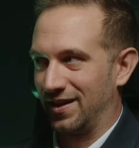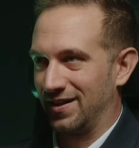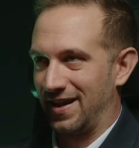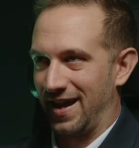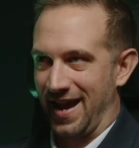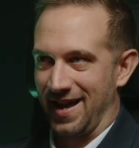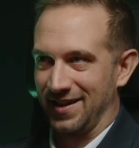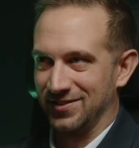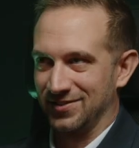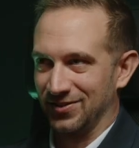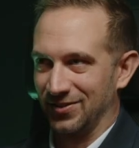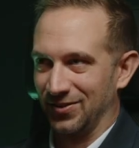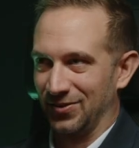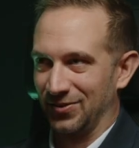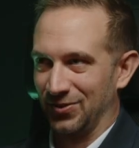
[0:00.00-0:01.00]
an
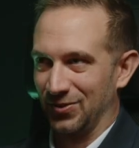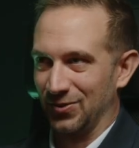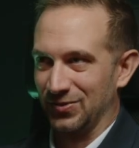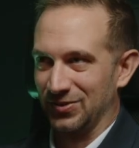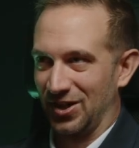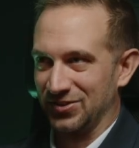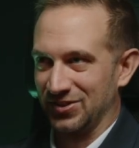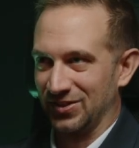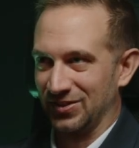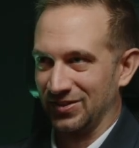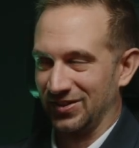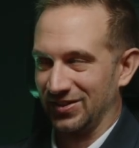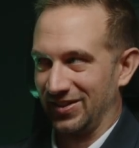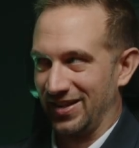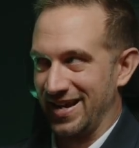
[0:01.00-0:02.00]
attitude who doesn't
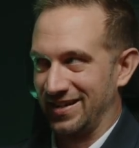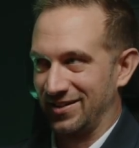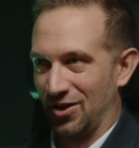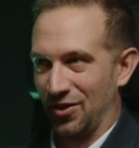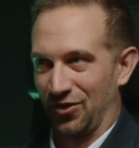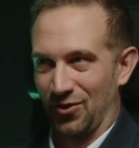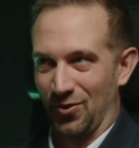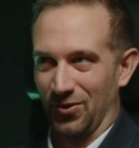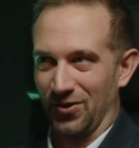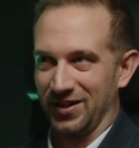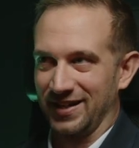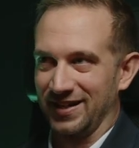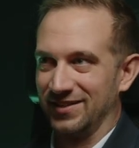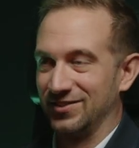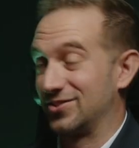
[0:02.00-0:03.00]
like
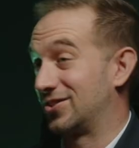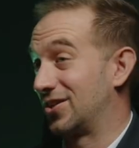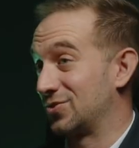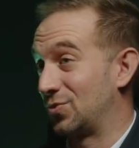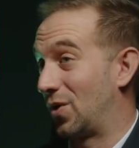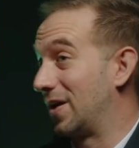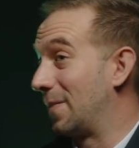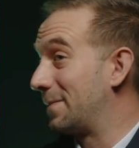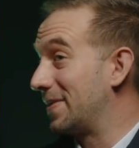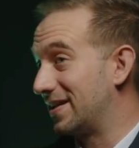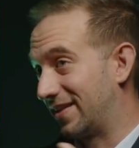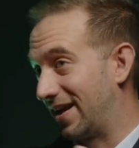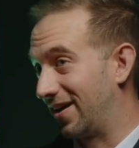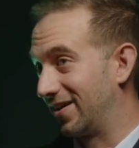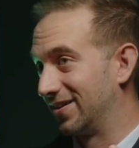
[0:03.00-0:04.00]
authority and just doesn't want to be
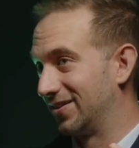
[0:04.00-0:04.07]
there,